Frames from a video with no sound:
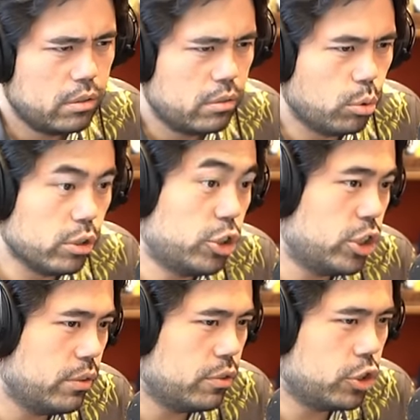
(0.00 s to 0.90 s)
or
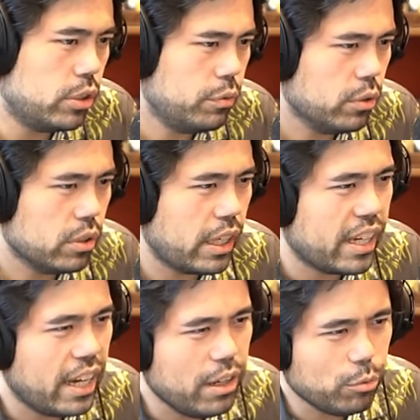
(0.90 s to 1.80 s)
g g4 I
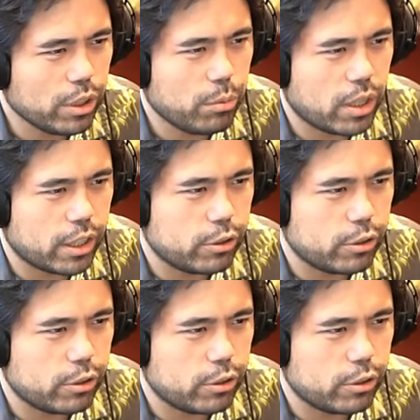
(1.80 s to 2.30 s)
kind of really want to